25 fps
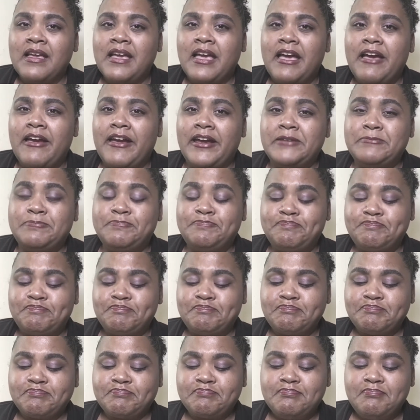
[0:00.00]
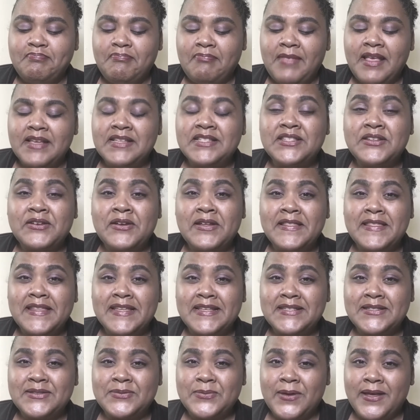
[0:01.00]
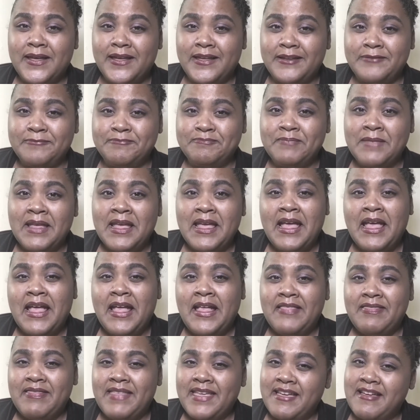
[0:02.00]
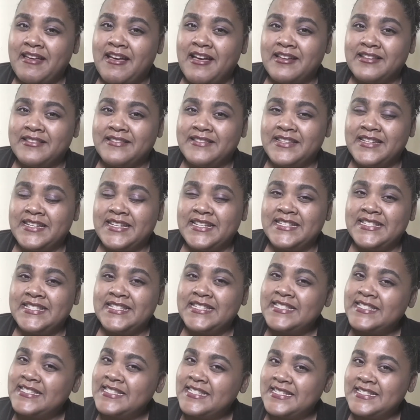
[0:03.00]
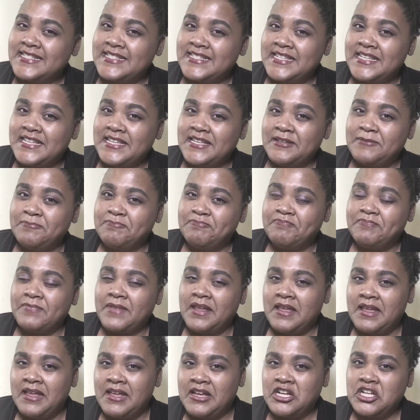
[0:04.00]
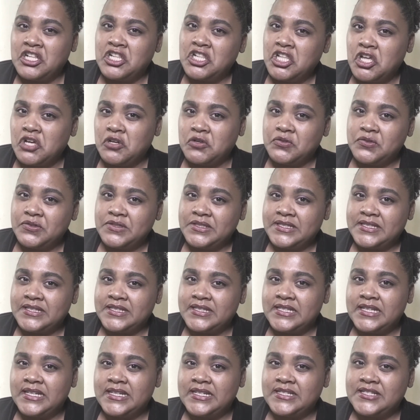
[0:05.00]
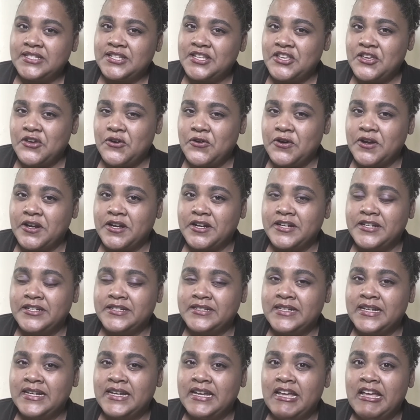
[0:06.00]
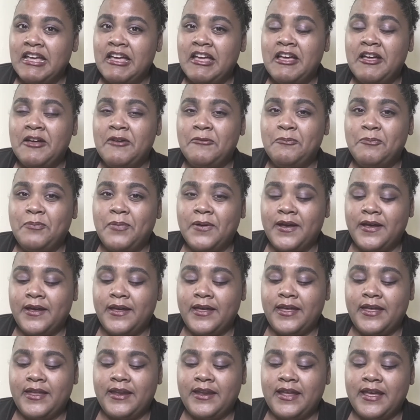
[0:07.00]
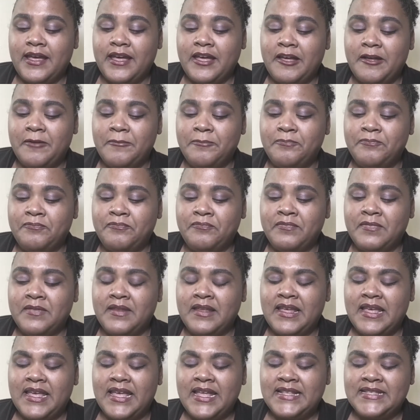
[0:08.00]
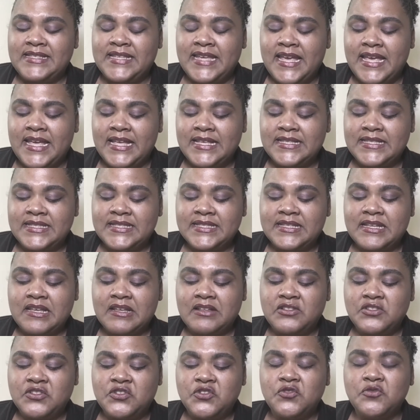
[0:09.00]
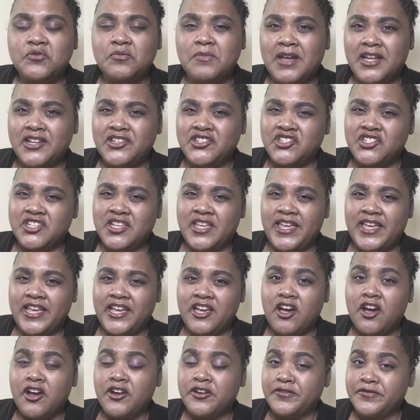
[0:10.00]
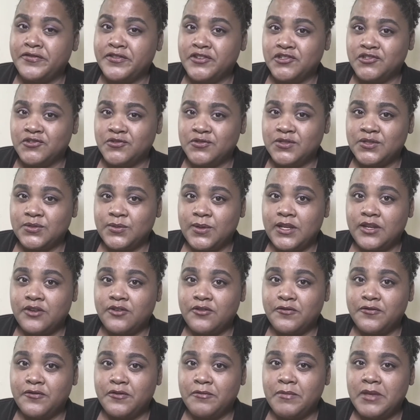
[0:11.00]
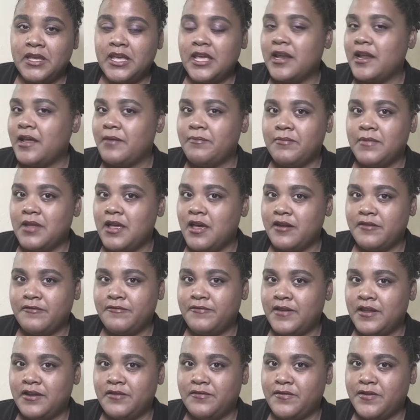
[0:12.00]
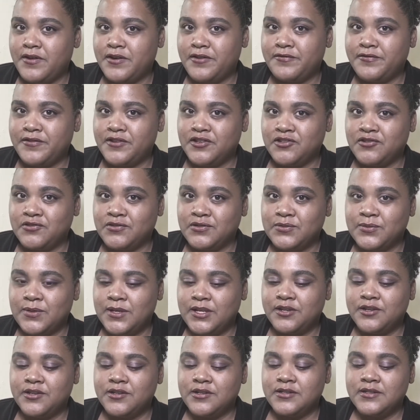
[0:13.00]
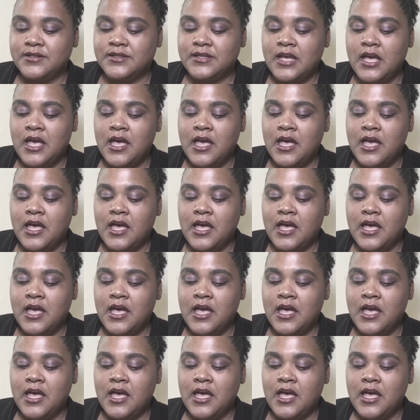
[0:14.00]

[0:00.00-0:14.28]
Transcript: All right. So on this one, they got the consistency close to yogurt, but it tastes too much like artificial sweetener for me, and I'm not a fan of artificial sweeteners.